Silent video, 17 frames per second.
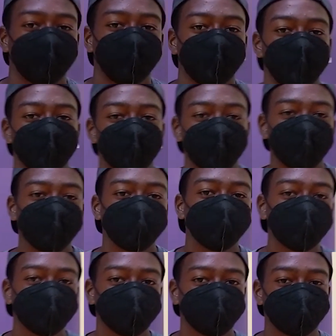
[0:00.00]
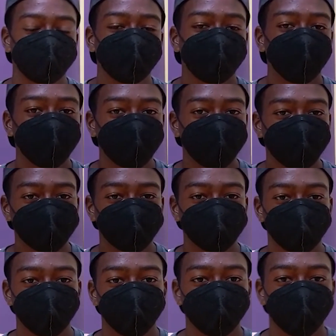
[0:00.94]
wants to participate in
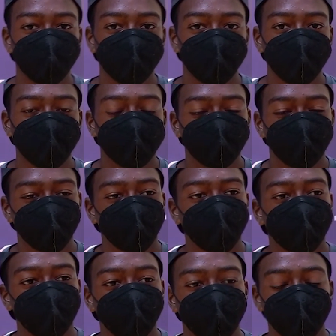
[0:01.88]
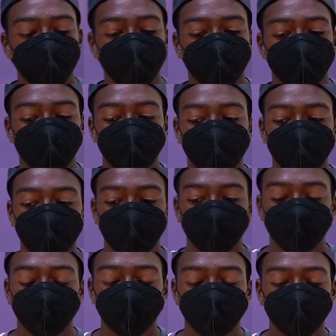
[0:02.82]
uplifting his community so that
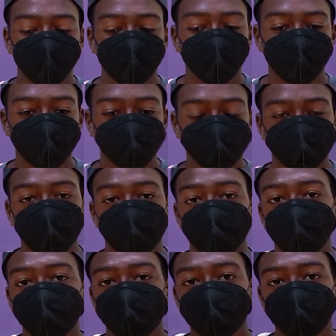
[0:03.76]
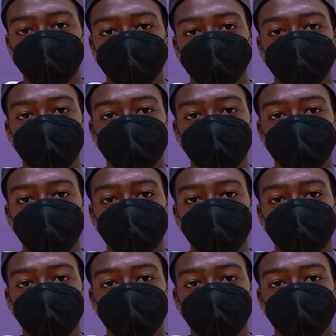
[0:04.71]
spaces can be safe and